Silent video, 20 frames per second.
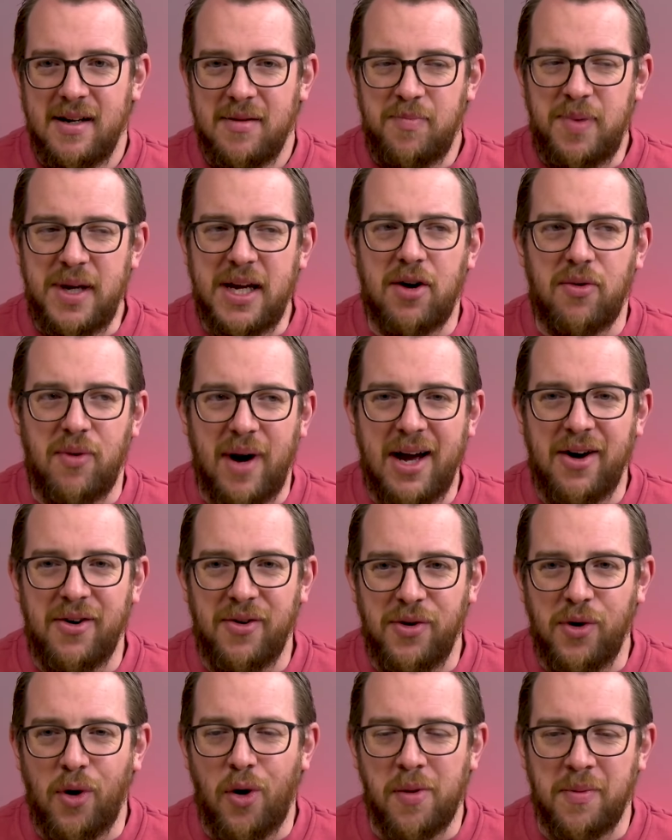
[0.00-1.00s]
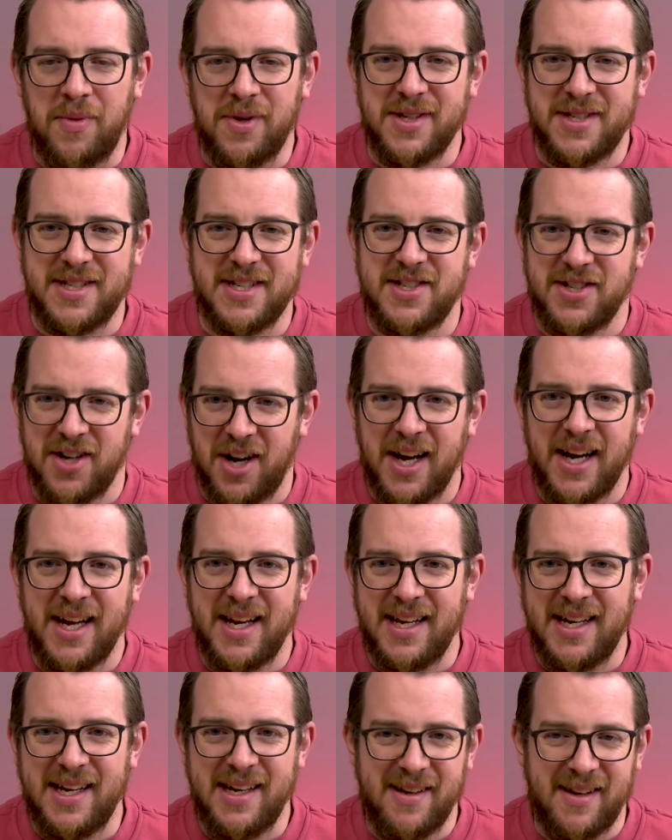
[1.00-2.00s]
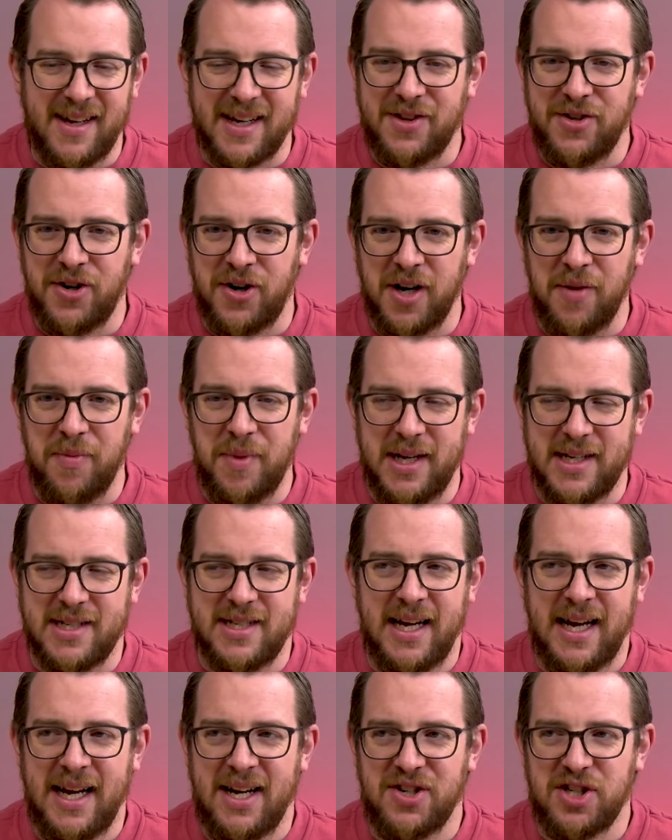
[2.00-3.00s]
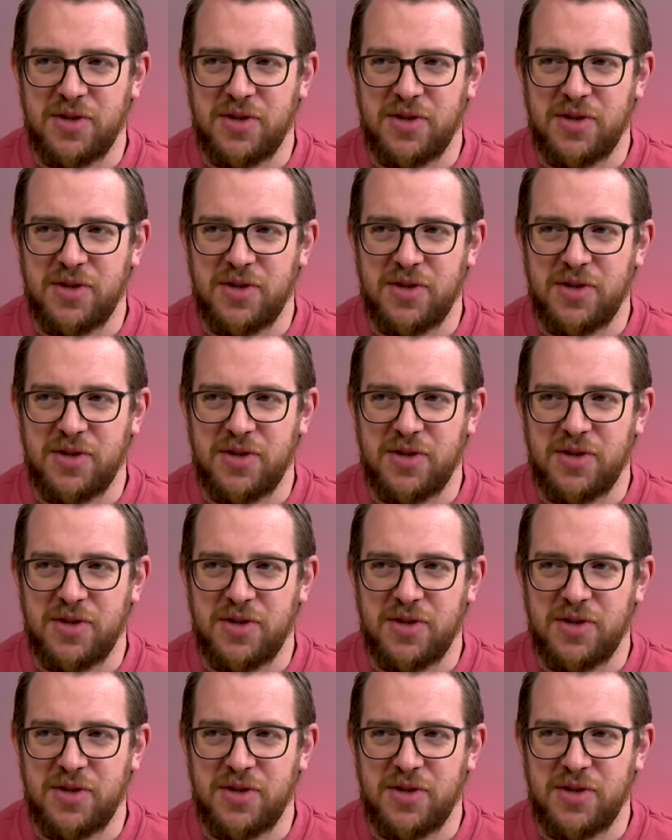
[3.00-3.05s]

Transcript: be around normal society like 30 minutes later,